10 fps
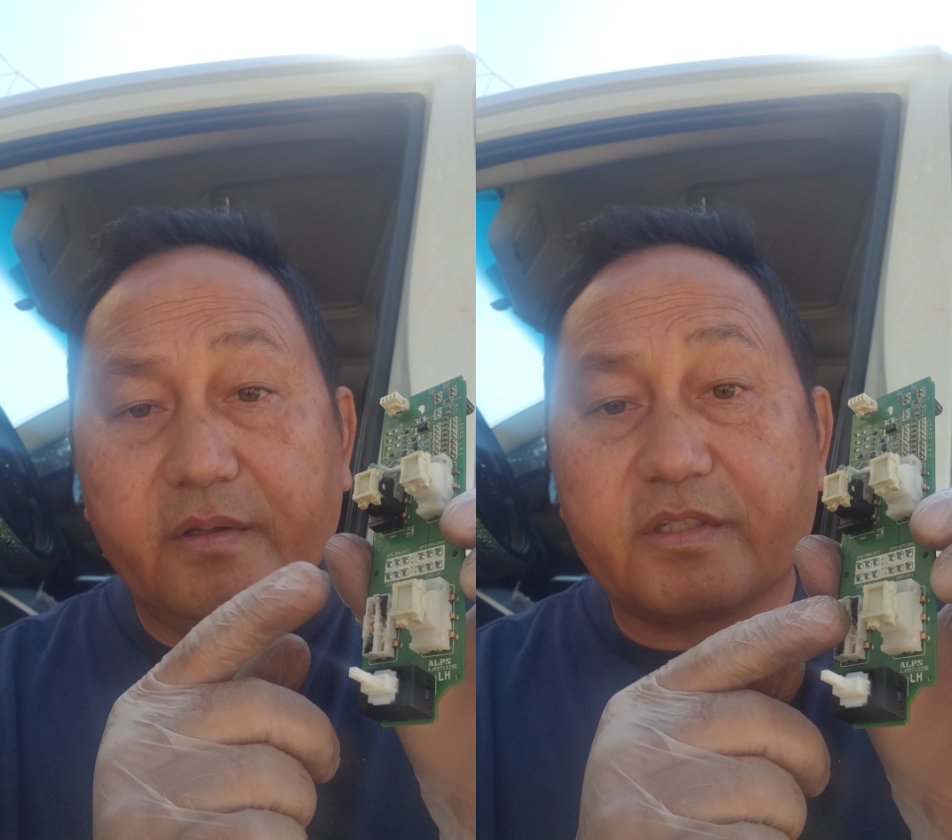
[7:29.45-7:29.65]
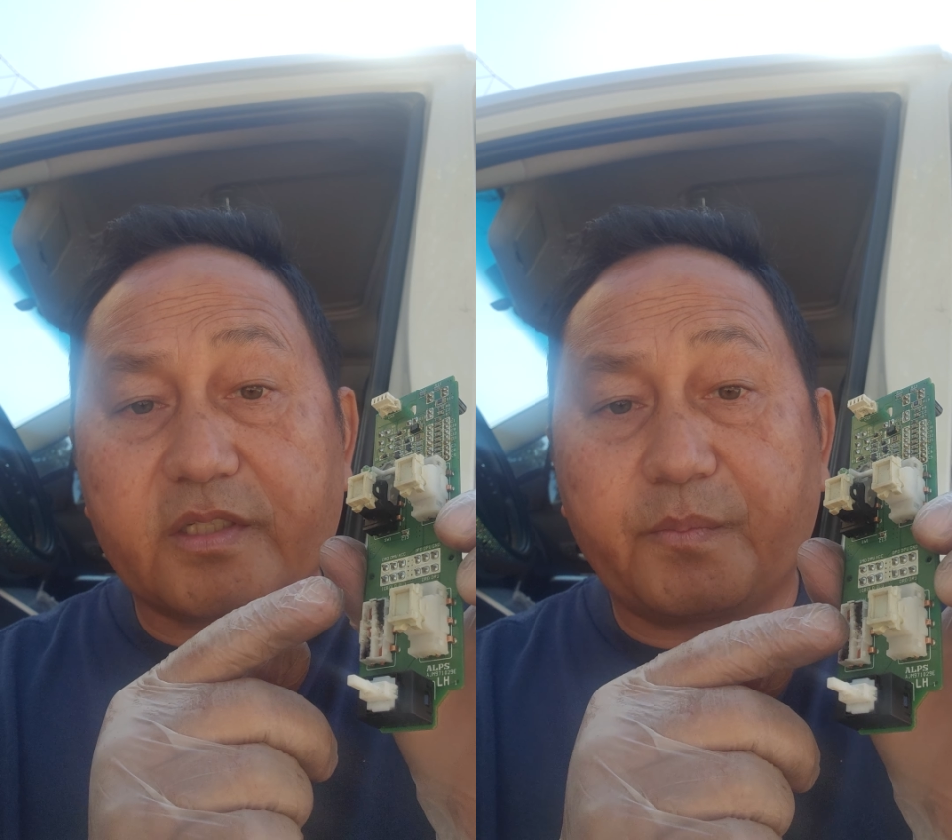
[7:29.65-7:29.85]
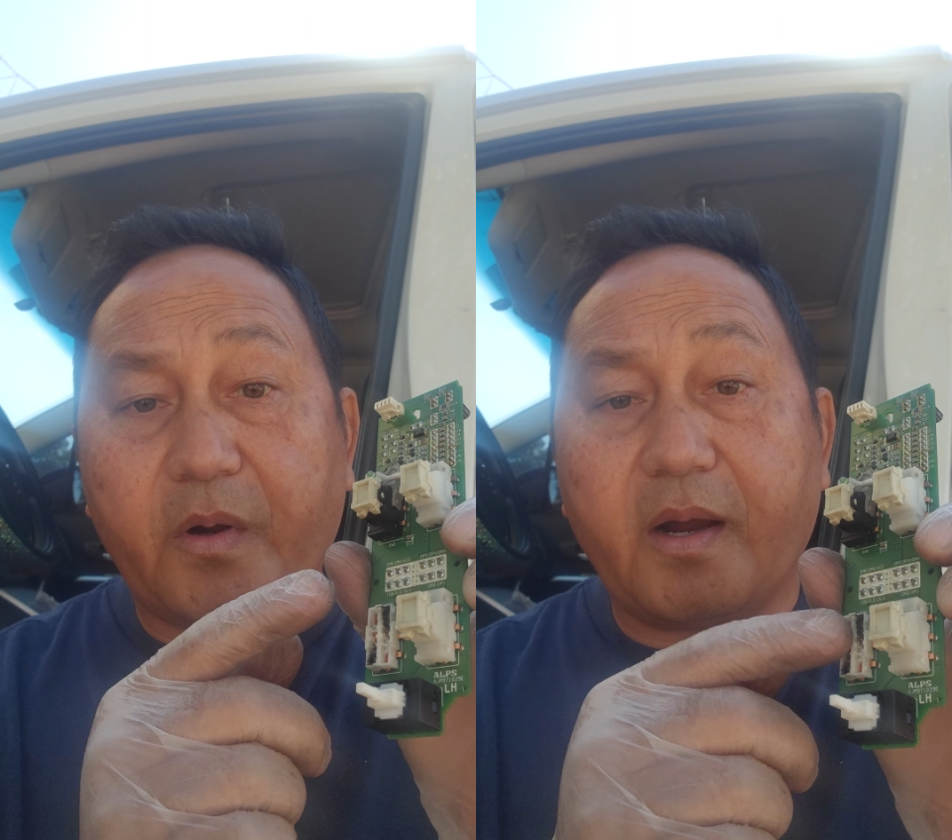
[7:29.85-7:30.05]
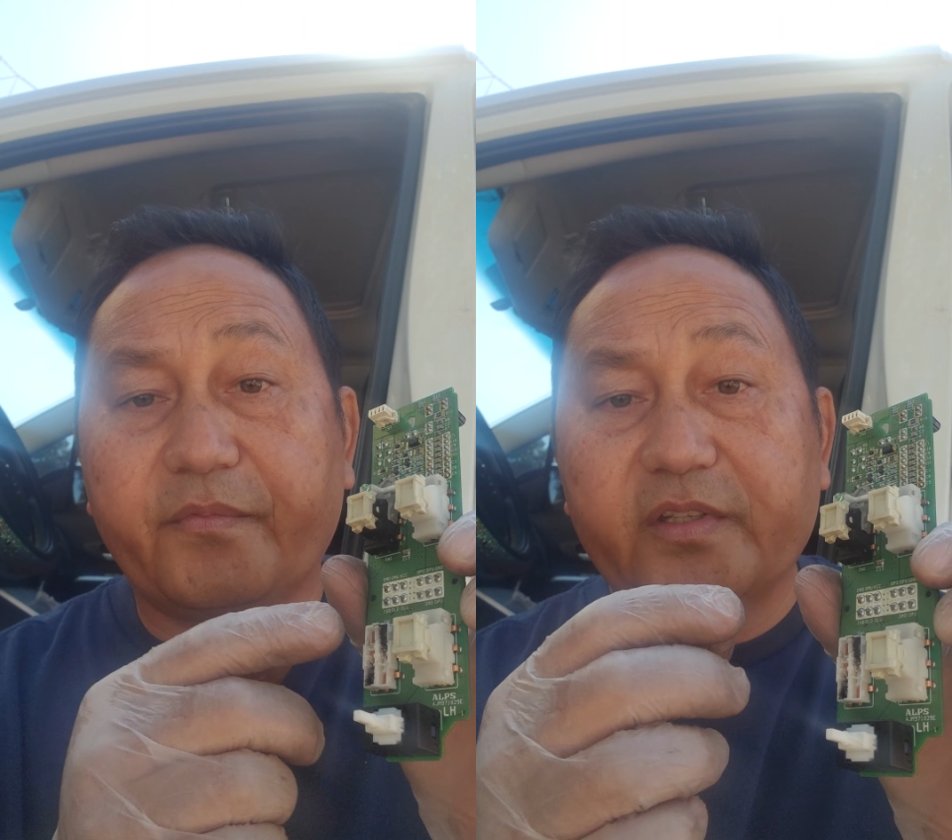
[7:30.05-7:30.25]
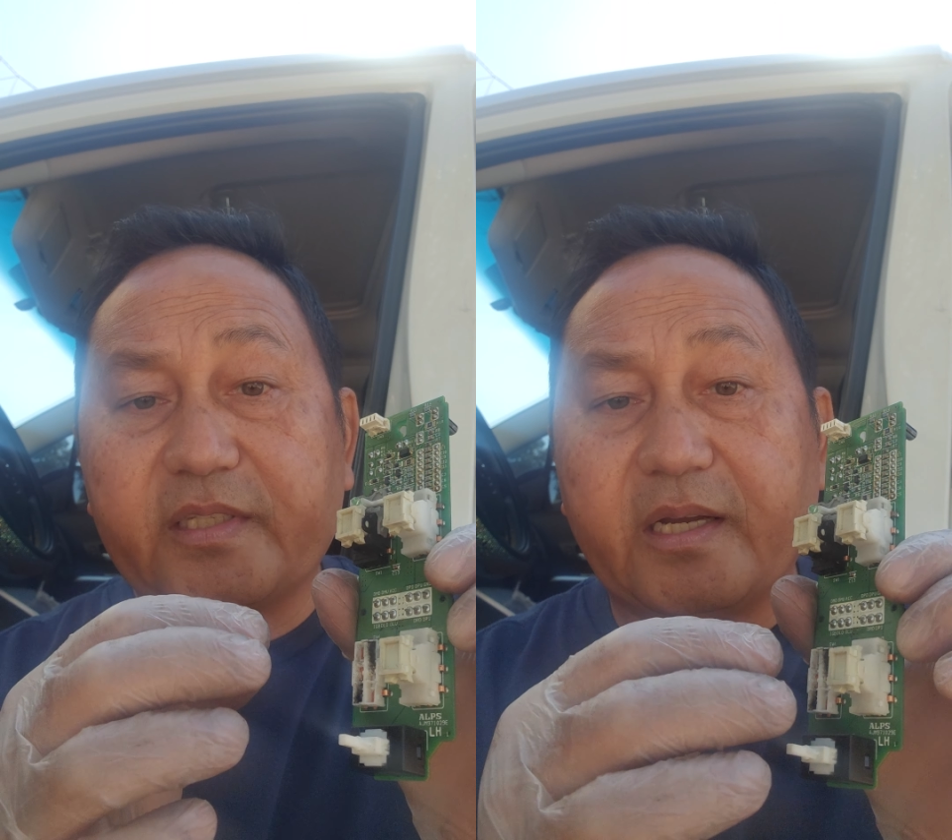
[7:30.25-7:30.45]
just pop
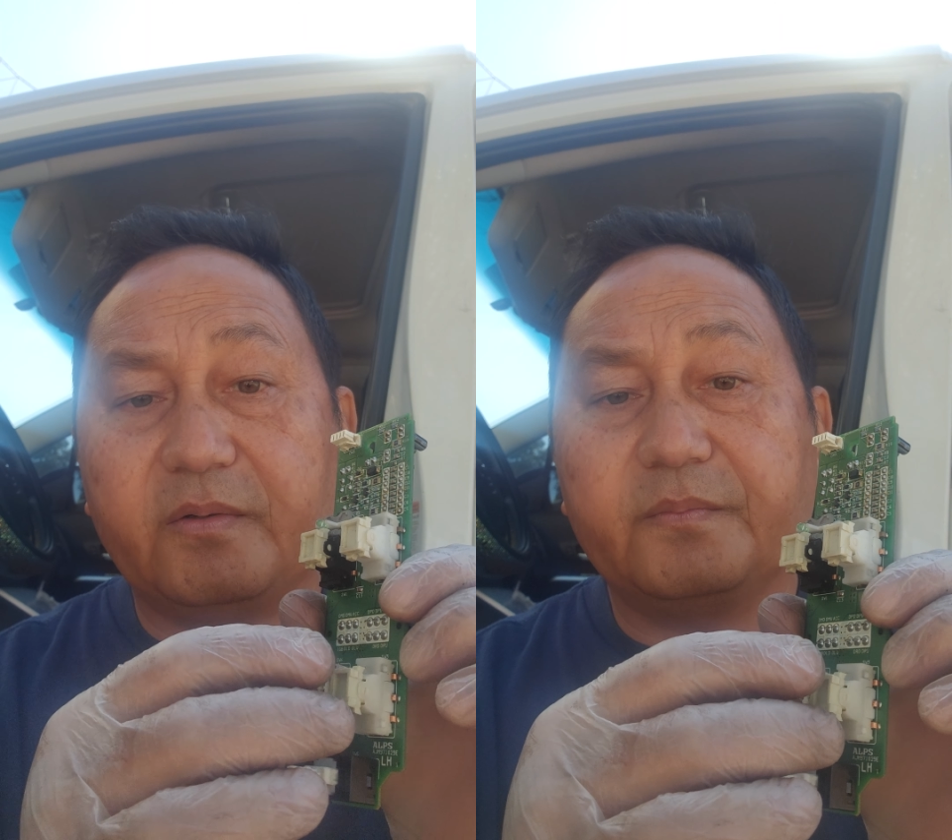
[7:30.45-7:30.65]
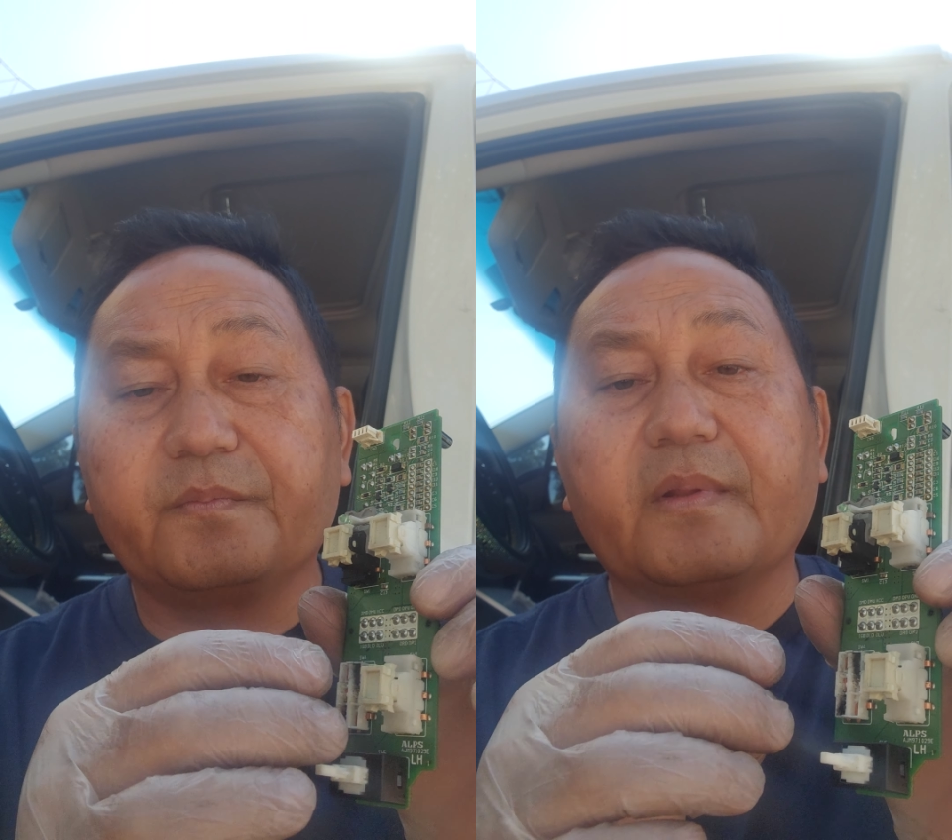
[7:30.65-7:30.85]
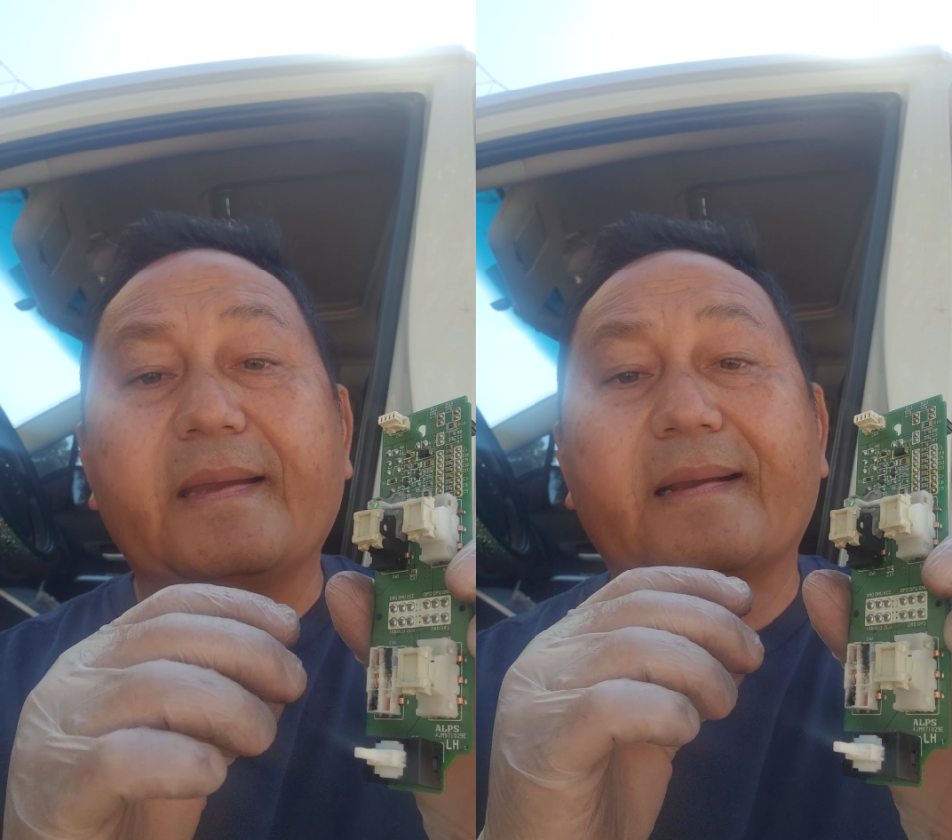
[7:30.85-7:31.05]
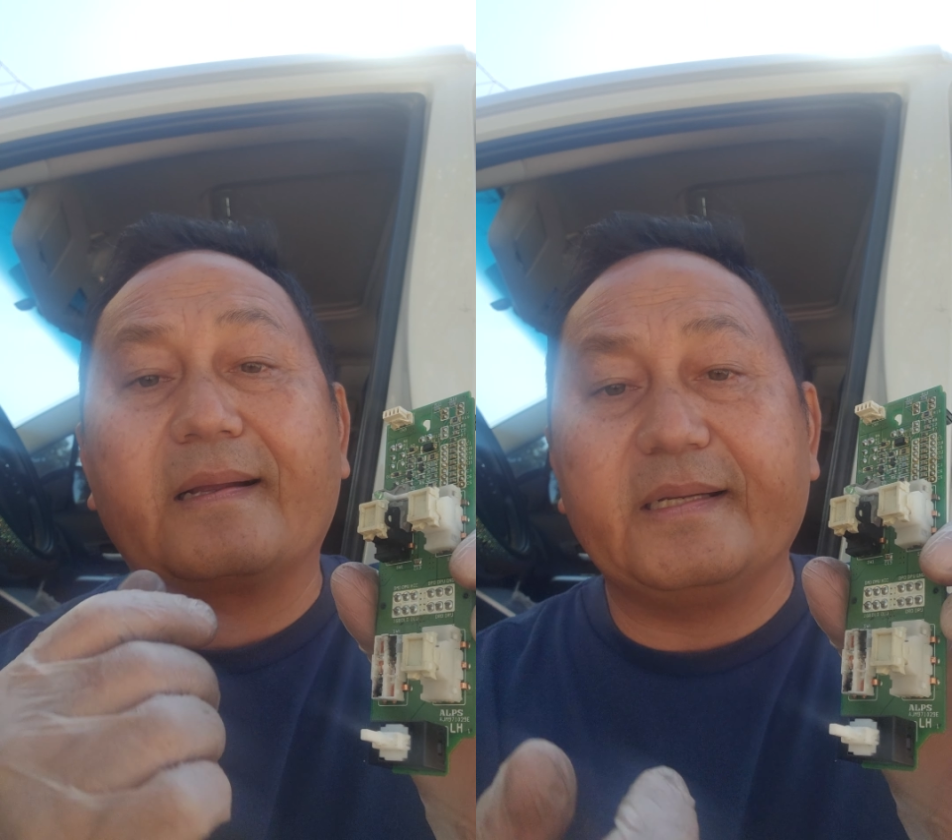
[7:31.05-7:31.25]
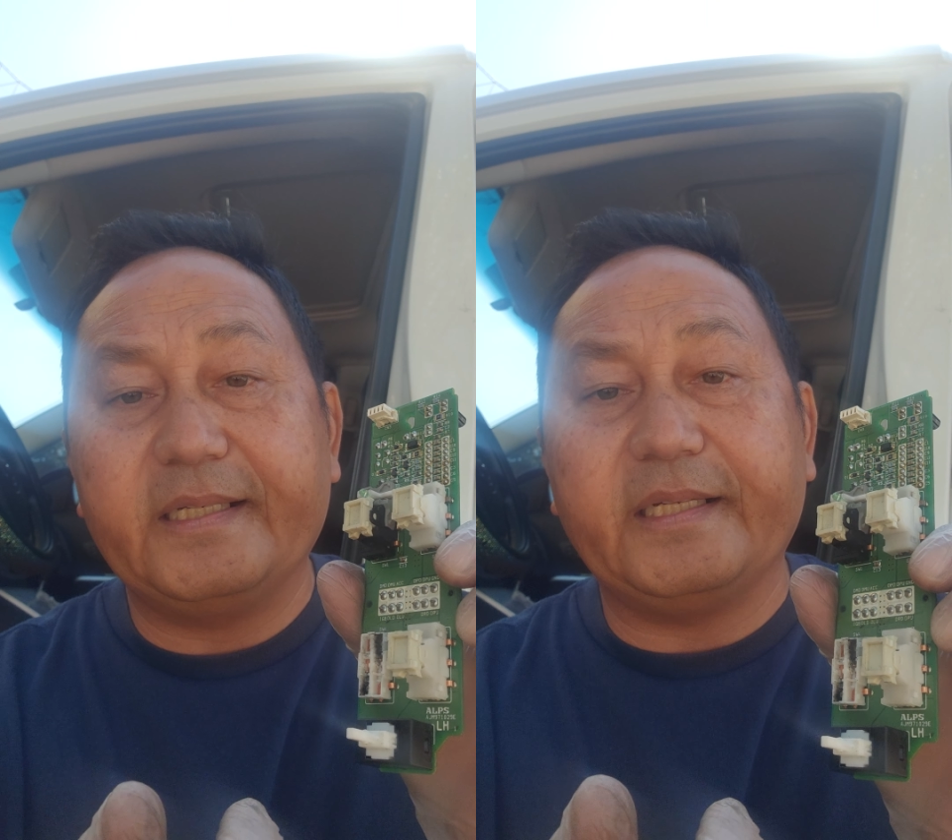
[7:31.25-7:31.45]
this out and
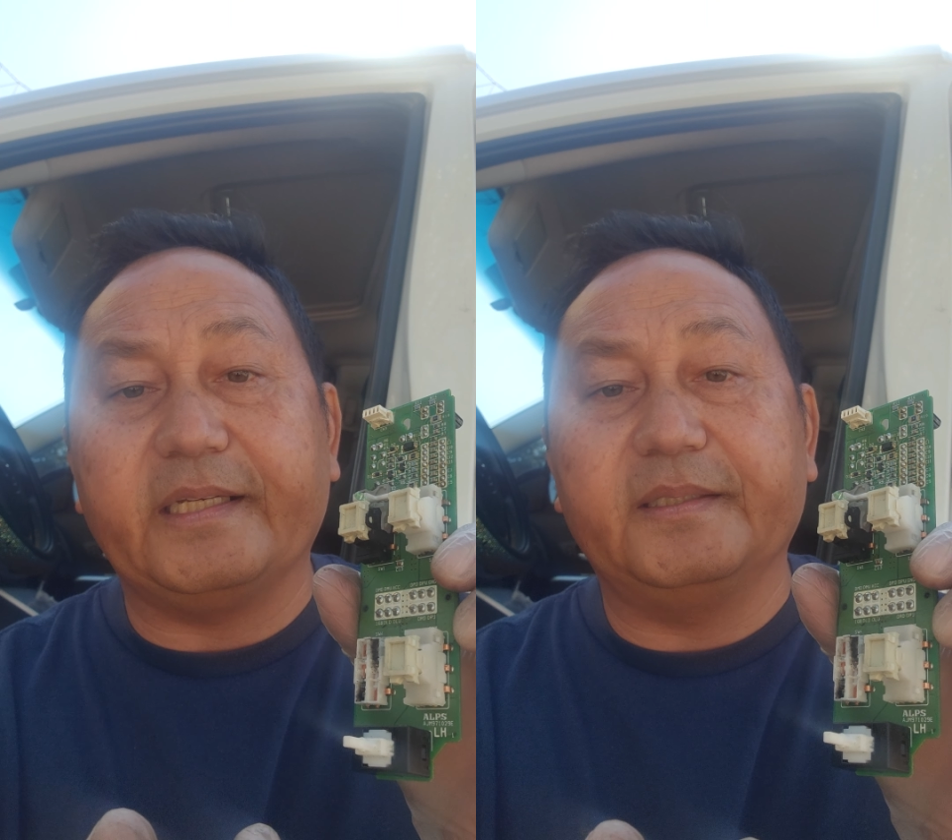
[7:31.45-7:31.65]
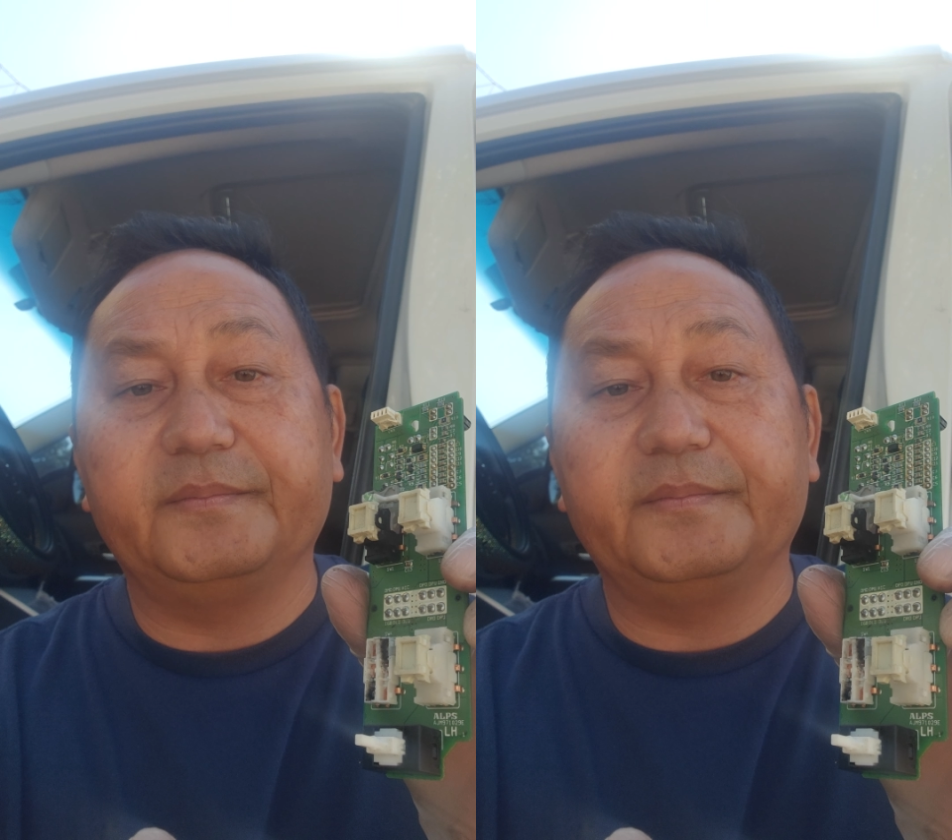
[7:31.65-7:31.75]
clean it,